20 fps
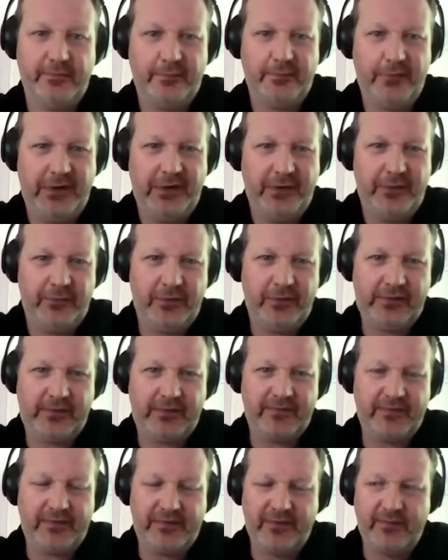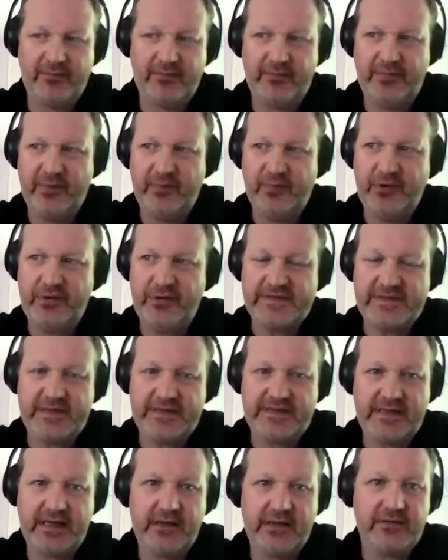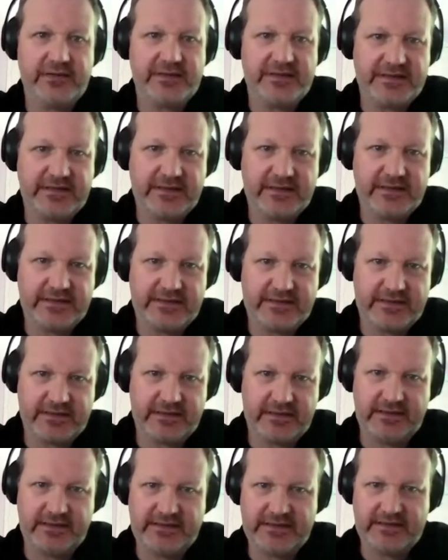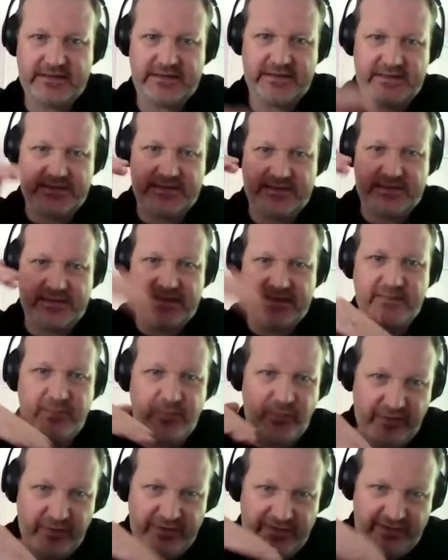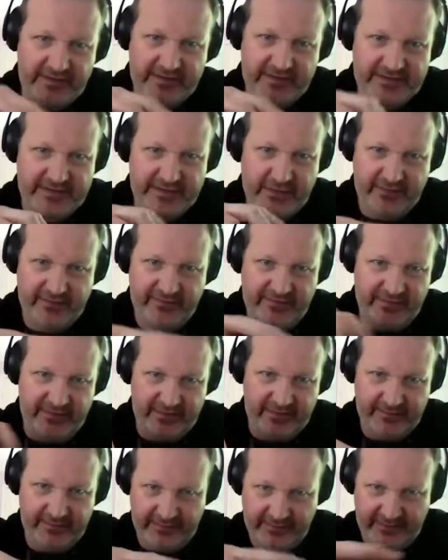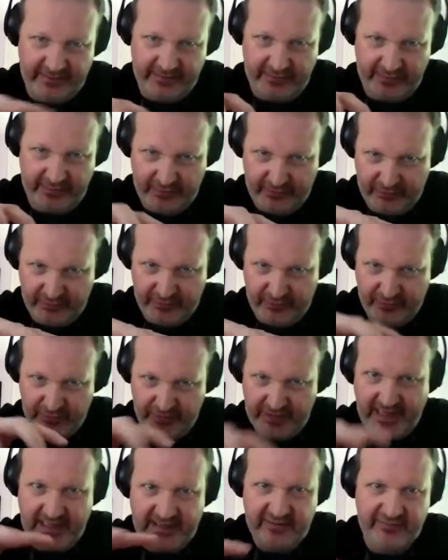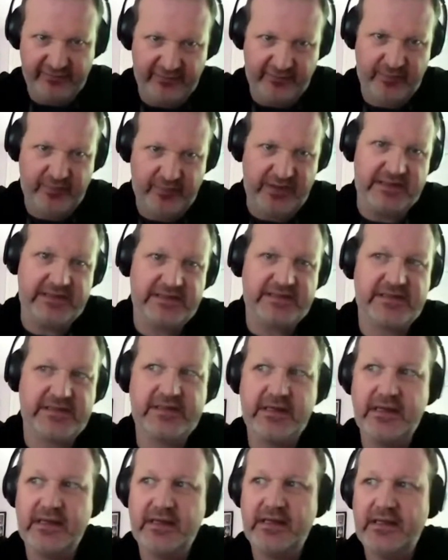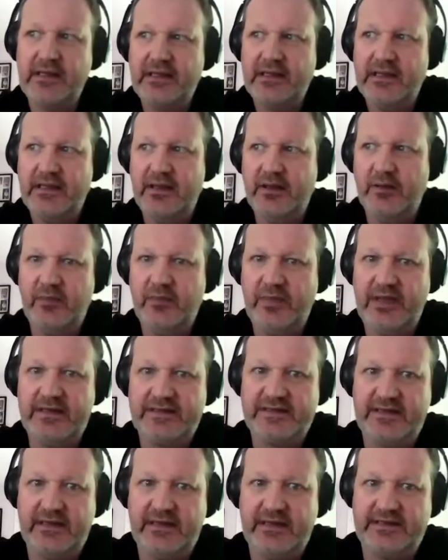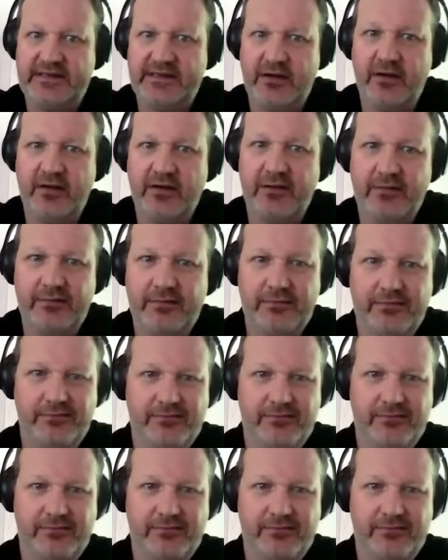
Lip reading: you know, the process now is deep within sort of the creative piece. As our